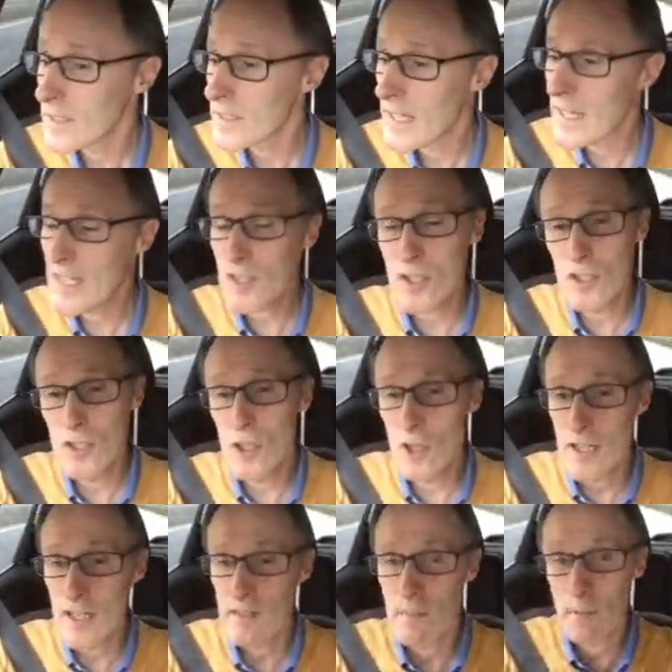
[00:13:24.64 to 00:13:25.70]
nice and
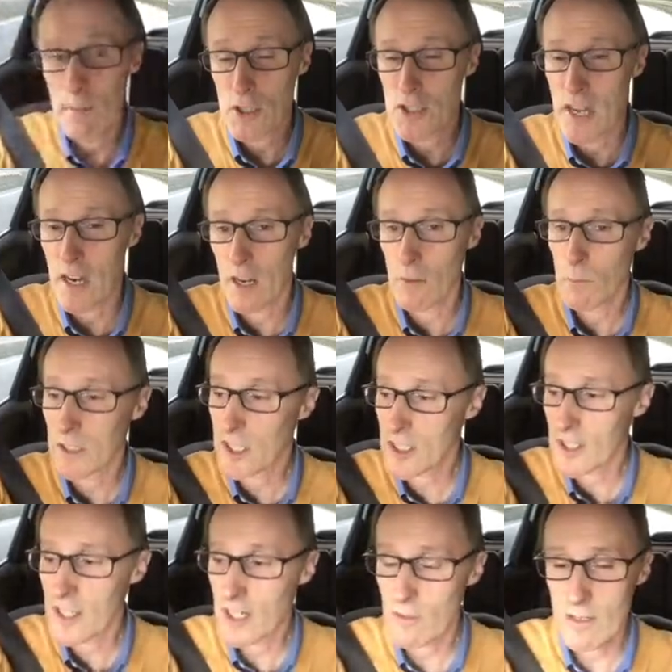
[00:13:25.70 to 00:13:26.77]
early. Remember, gentle with the
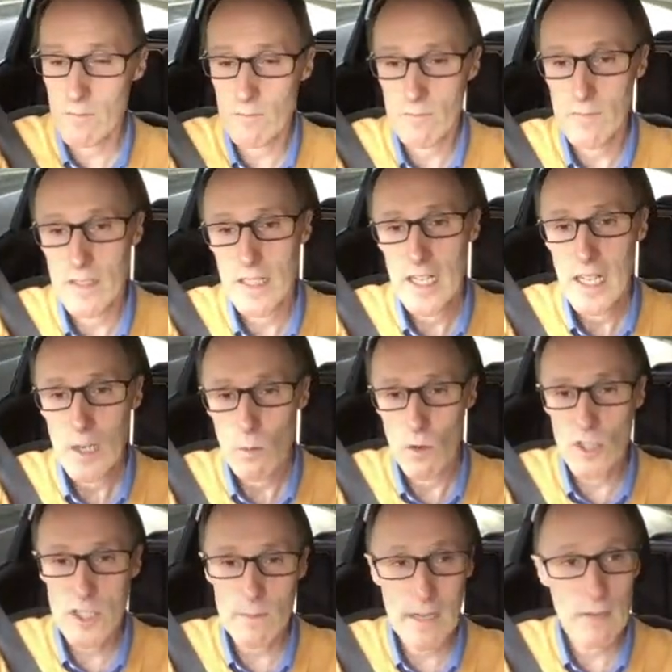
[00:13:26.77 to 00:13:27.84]
steering.
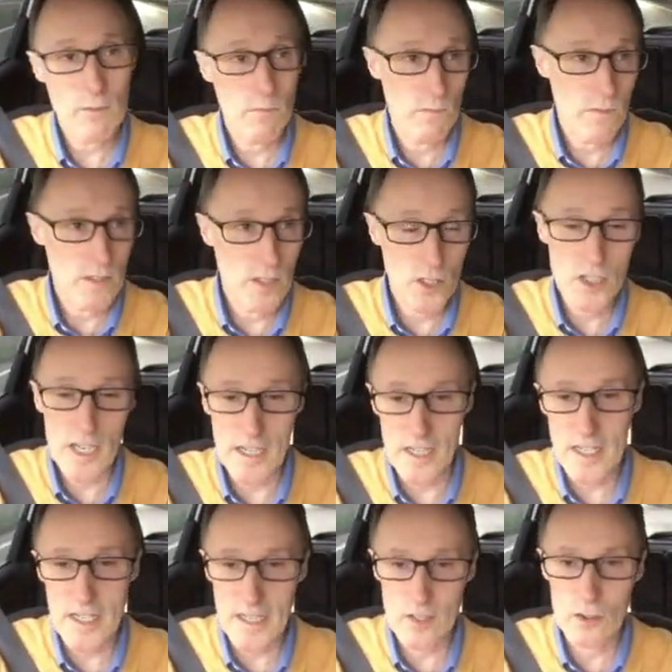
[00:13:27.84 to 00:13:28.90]
Once I'm out, check
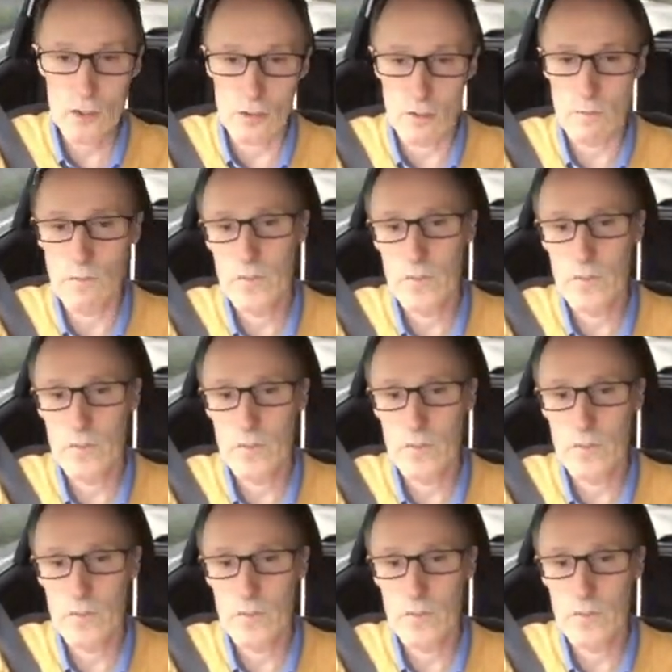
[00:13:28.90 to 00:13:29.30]
and cancel.